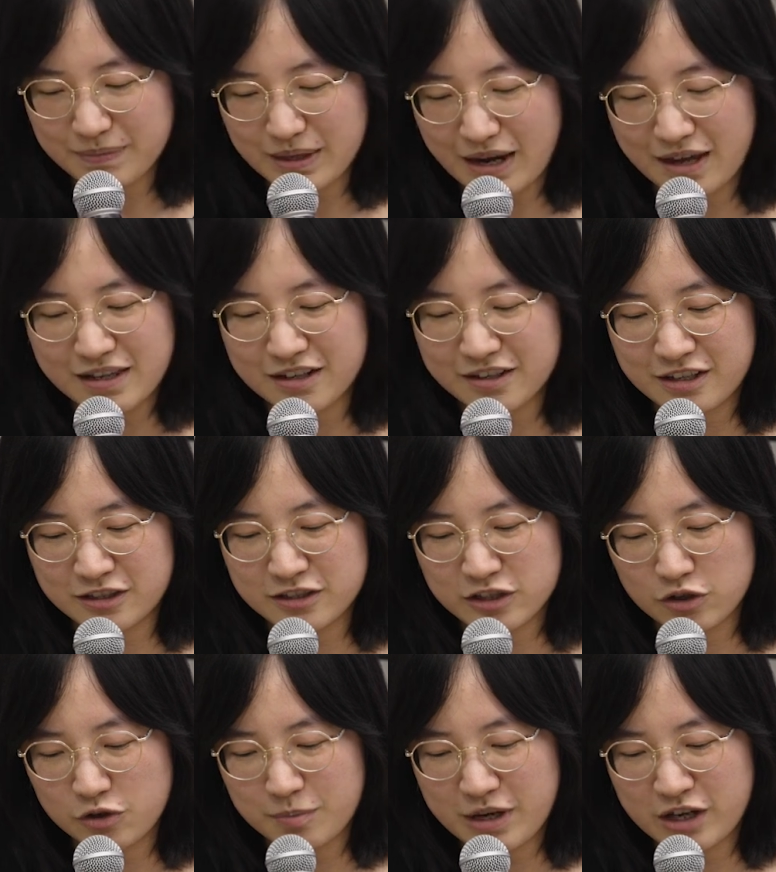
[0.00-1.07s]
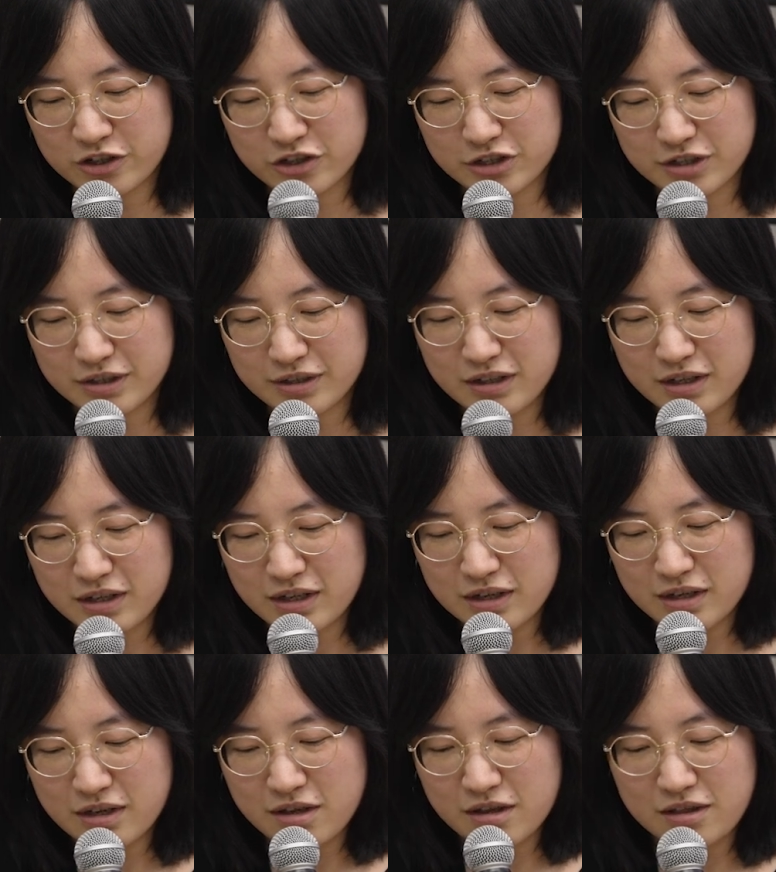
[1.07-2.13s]
I like it so much.
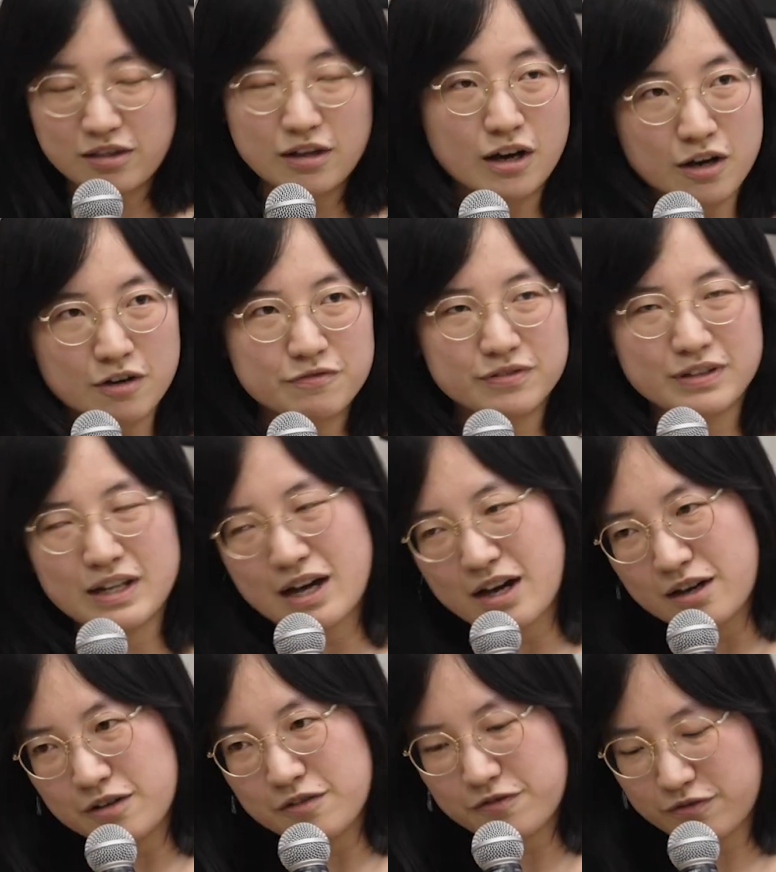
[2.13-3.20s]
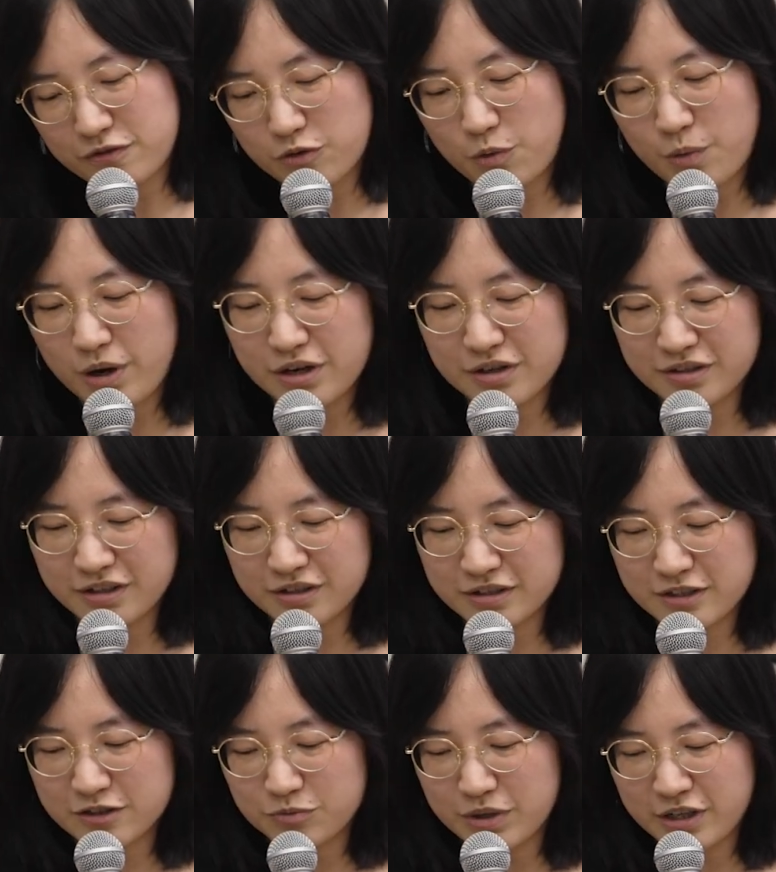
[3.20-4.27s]
Love, life,
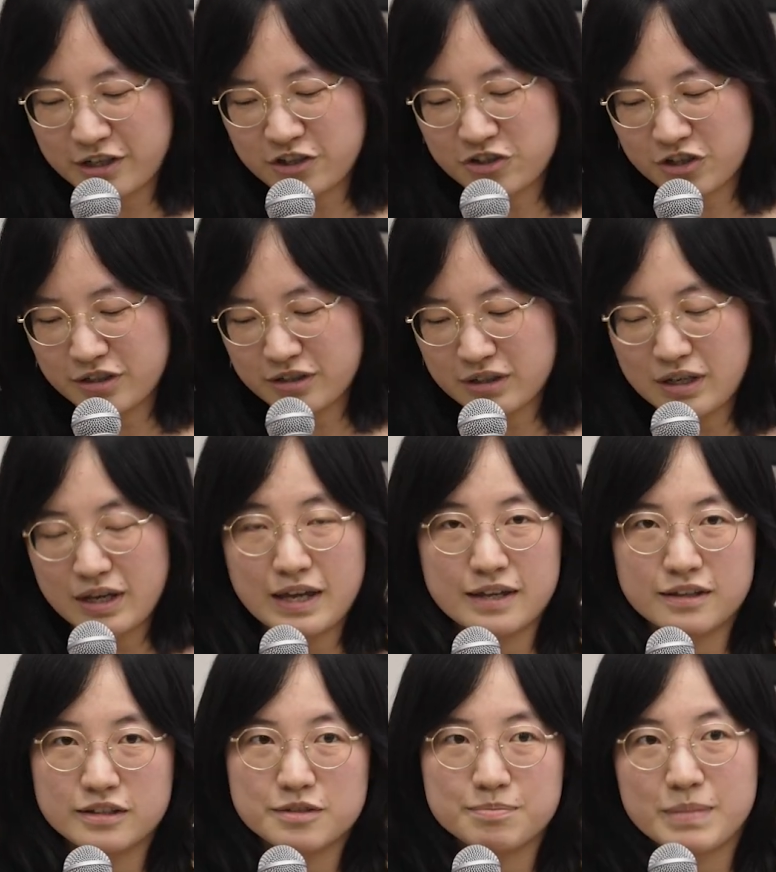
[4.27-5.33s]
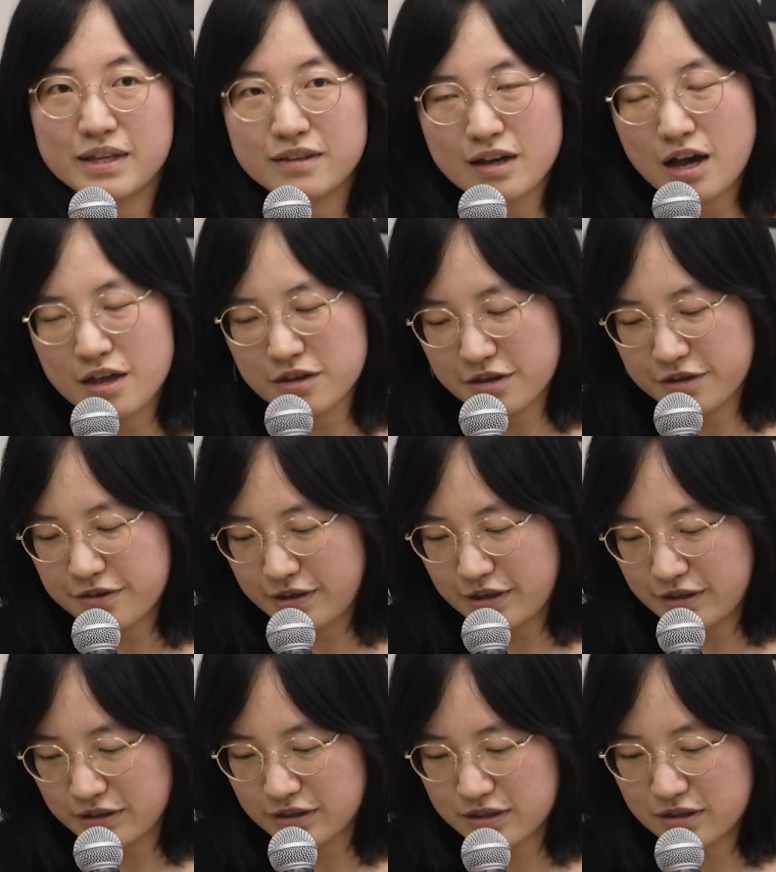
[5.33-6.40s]
queerness, religion, and many other
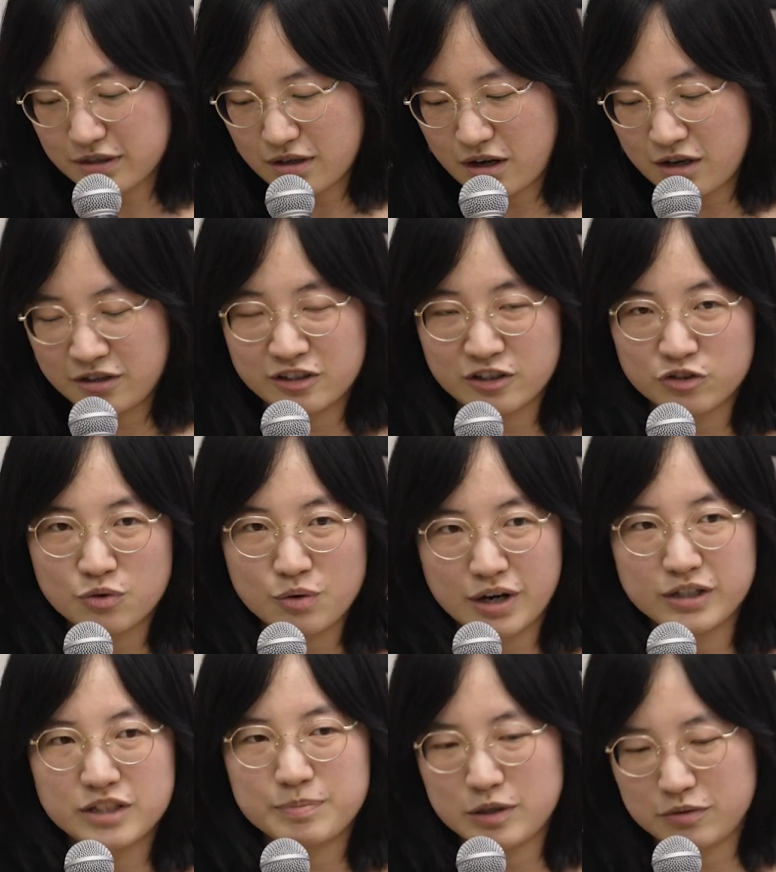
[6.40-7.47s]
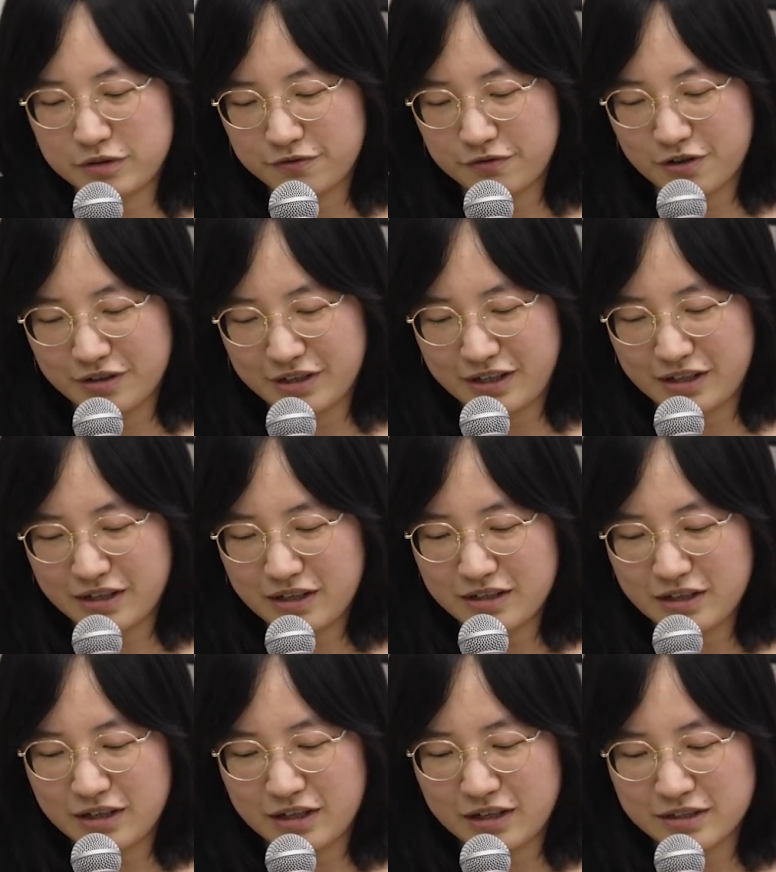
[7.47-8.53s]
things are intertwined beautifully
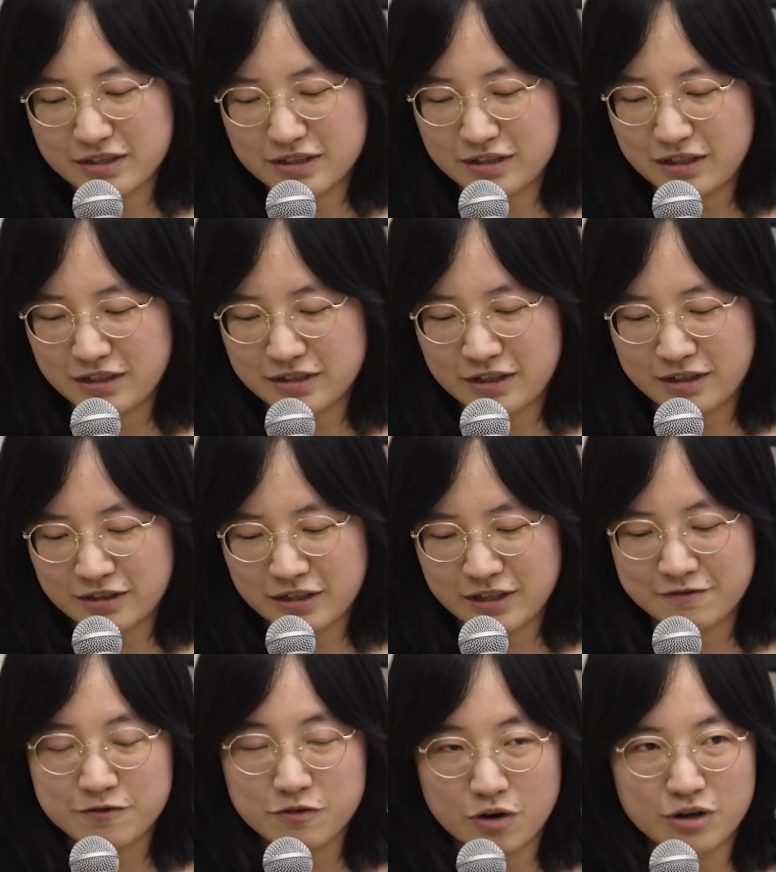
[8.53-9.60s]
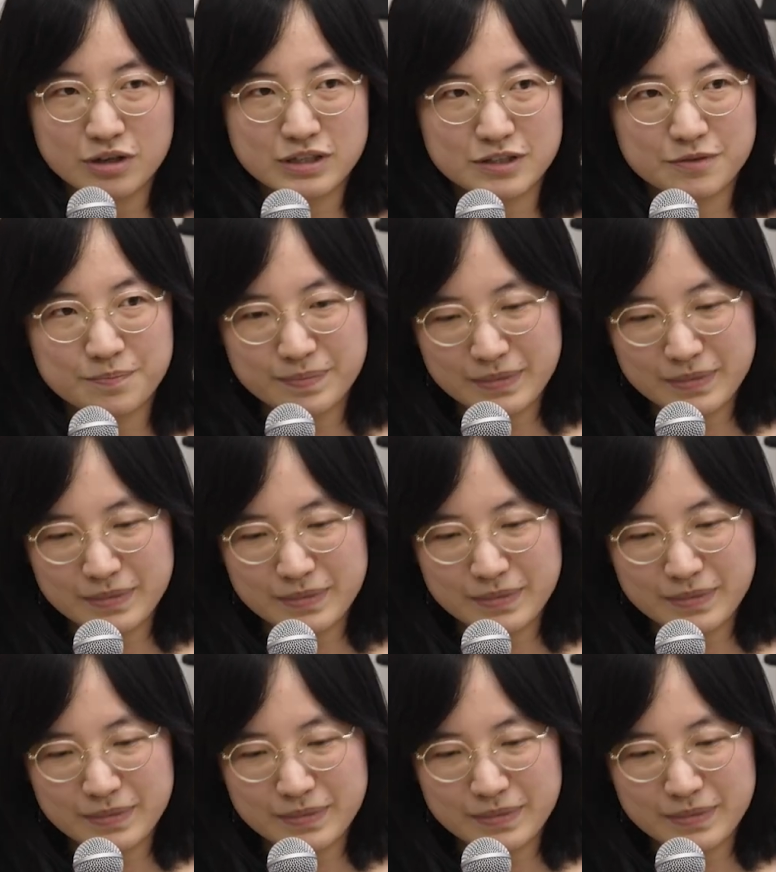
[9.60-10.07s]
in his distinctive voice.